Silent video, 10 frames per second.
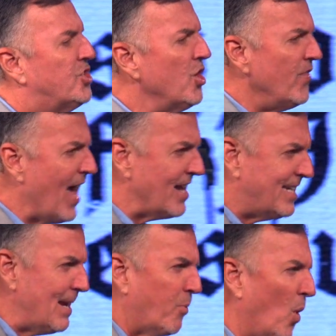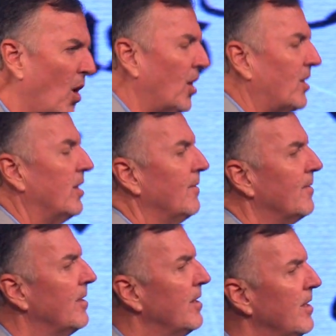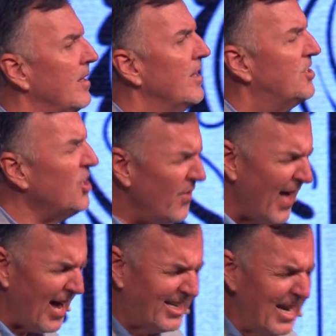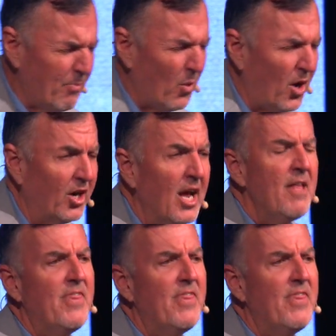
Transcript: Do that deep work. Do that deep work